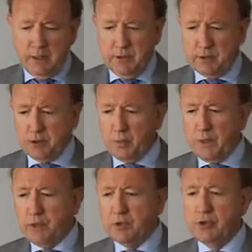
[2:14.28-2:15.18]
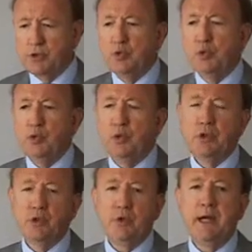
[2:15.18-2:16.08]
This is where you'd store all
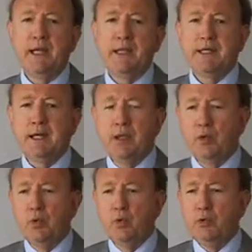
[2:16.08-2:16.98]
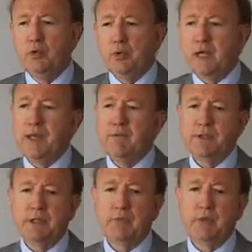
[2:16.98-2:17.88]
your training data, all your
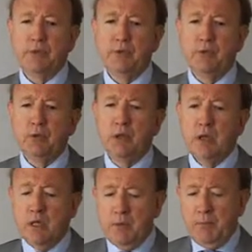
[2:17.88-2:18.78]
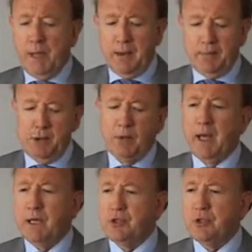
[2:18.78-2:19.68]
canvassing material, perhaps your
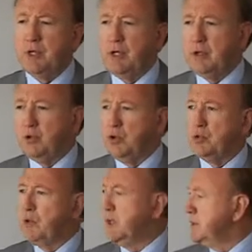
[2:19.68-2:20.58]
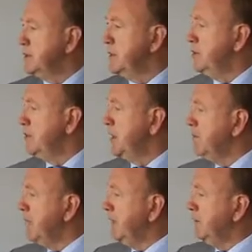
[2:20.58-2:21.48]
HR contracts, etc.,
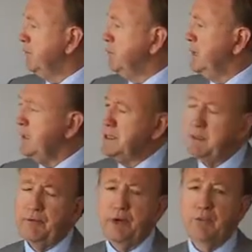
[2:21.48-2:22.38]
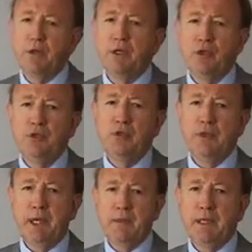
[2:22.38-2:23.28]
and make it very easy for anyone
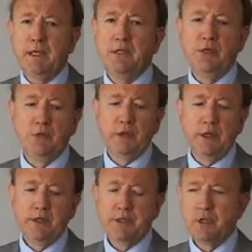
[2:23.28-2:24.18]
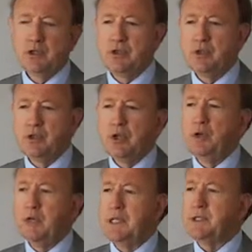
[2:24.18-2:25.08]
new coming into your organisation to
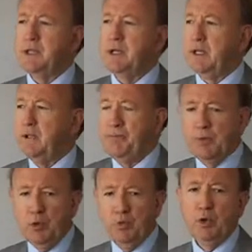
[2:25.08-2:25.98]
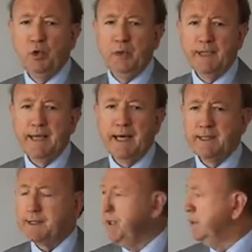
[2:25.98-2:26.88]
know instantly where all the
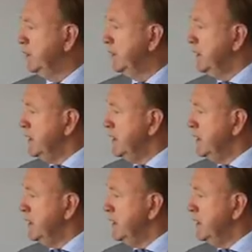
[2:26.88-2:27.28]
data's held.